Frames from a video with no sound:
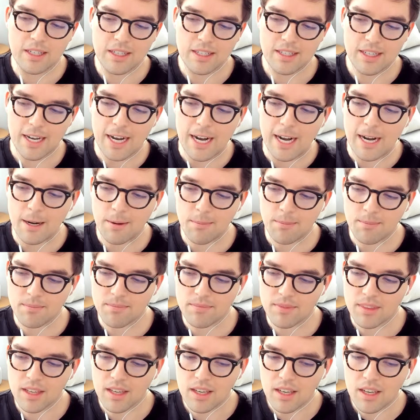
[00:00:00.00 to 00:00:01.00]

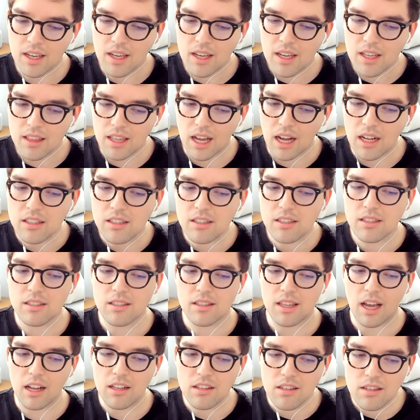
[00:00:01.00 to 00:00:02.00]

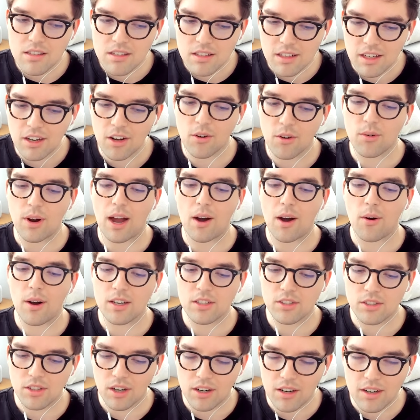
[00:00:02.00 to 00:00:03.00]
that's how
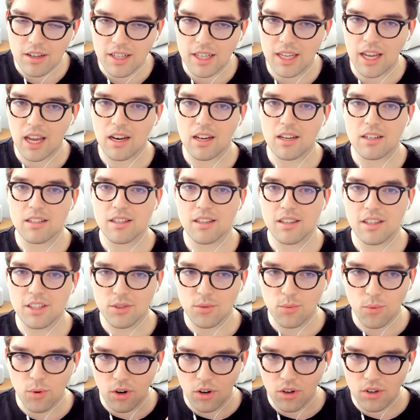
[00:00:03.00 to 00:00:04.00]
I started to get into
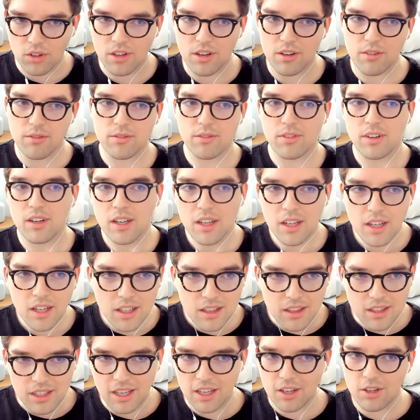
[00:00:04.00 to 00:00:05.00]
this world of
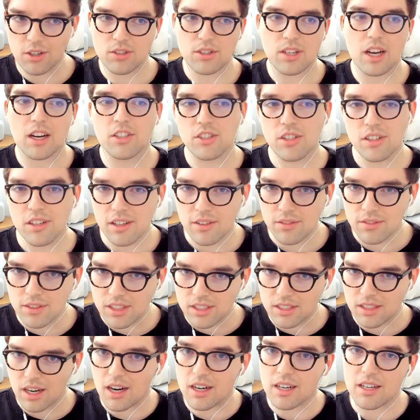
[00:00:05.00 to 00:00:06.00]
the intersection of
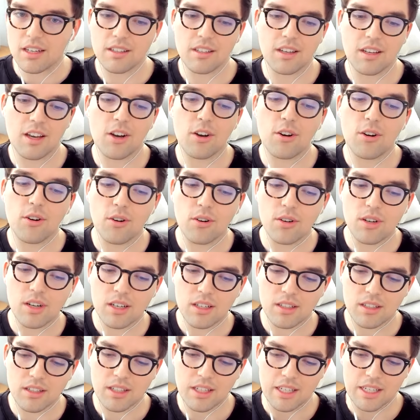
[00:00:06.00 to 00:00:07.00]
design and code,
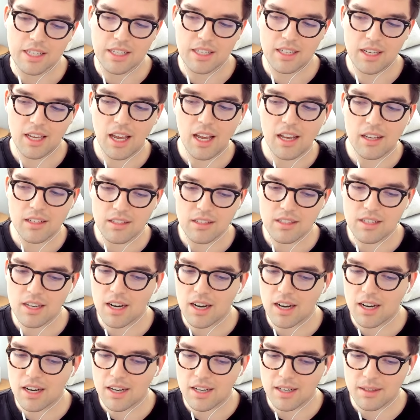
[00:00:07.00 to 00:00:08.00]
and
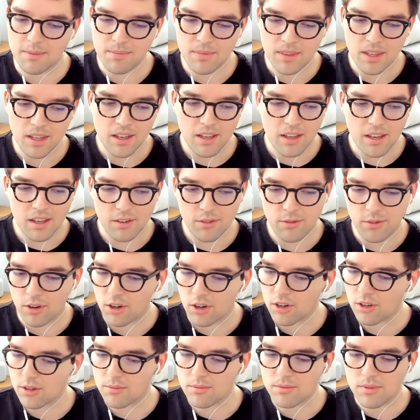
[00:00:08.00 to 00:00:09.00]

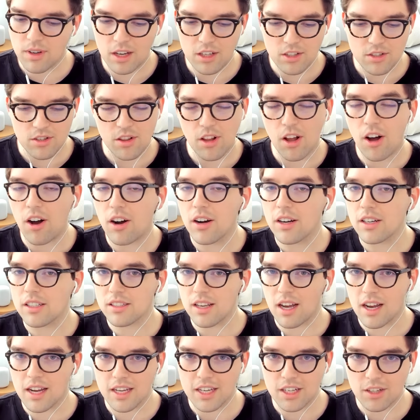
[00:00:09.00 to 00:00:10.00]
for as long as
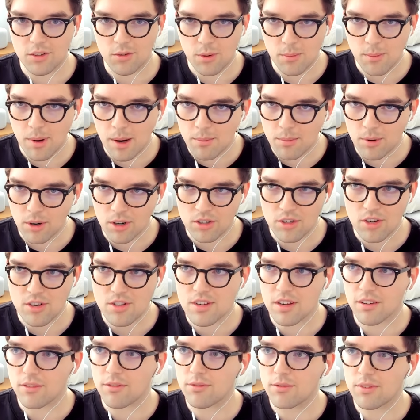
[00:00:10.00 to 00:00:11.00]
I can remember,
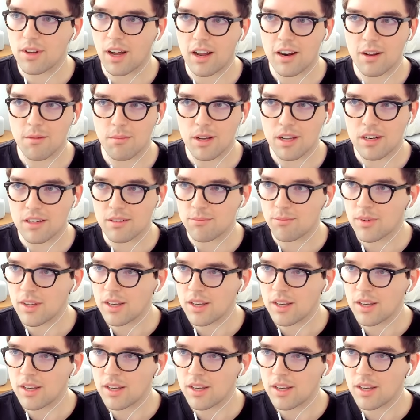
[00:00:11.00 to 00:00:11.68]
just have kind of been